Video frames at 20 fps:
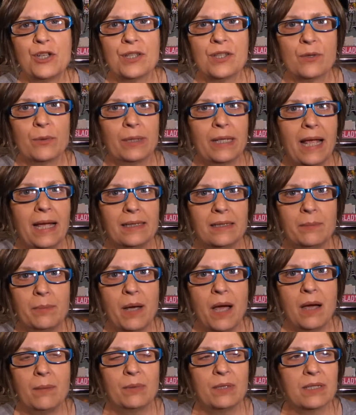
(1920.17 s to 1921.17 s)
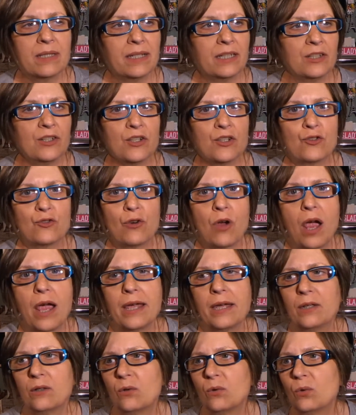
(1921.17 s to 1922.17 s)
easier when I had the bob because I could just dry
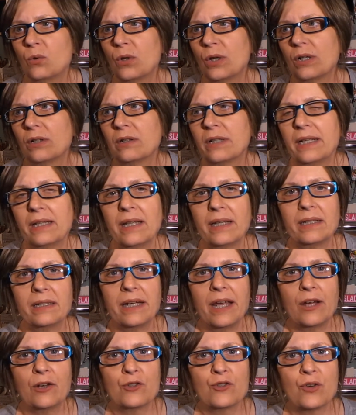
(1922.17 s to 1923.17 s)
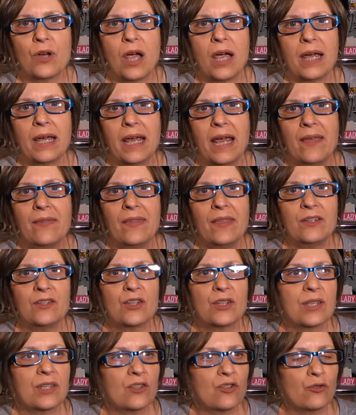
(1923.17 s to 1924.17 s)
it or let it air dry and then
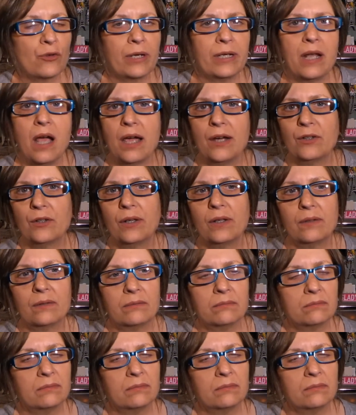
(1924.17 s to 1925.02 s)
just straight iron it,